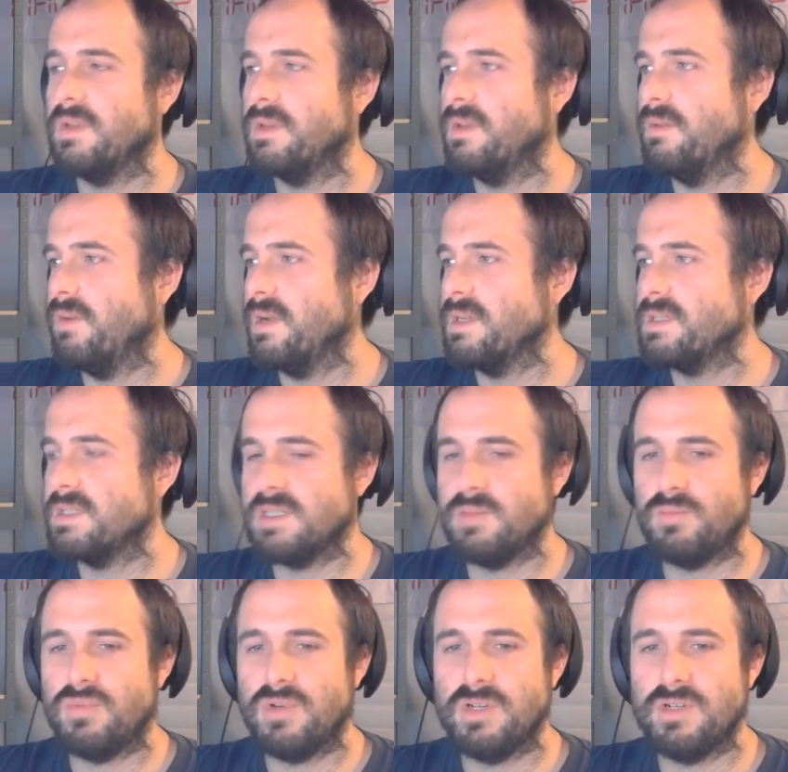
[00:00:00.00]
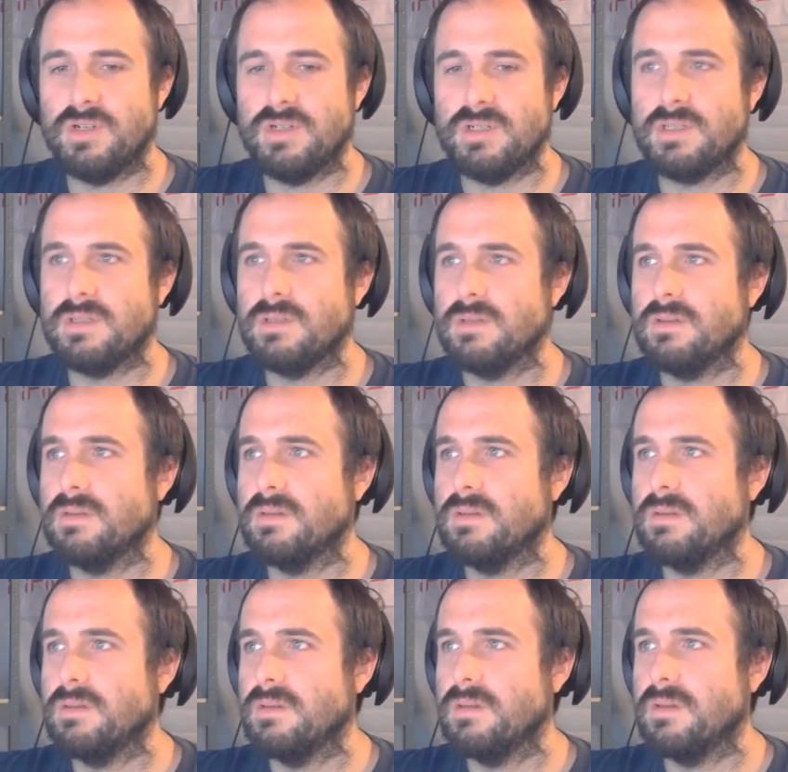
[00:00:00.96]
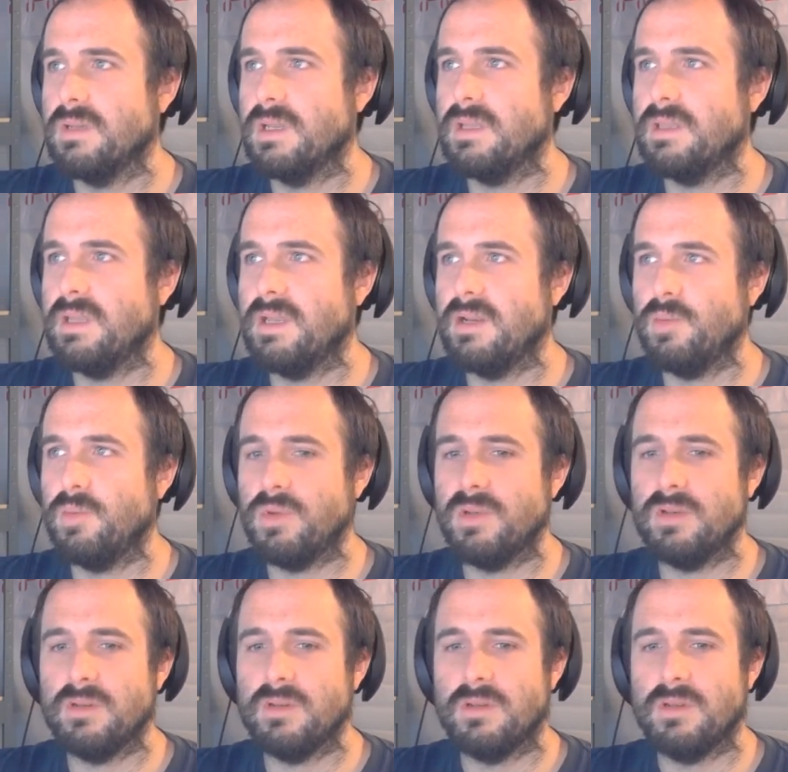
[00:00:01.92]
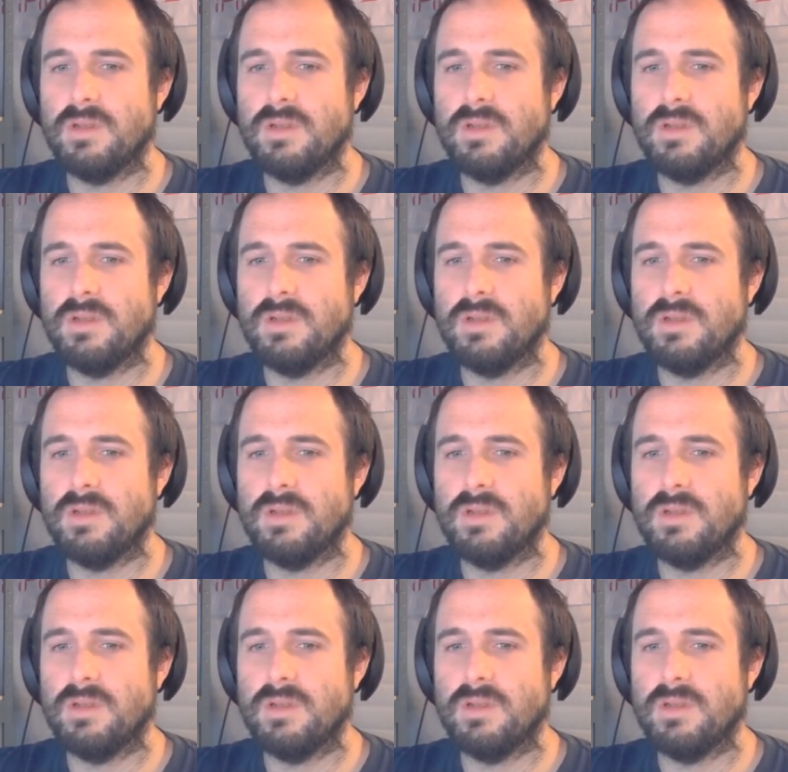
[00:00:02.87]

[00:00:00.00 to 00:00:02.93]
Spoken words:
devices and printers. Get that open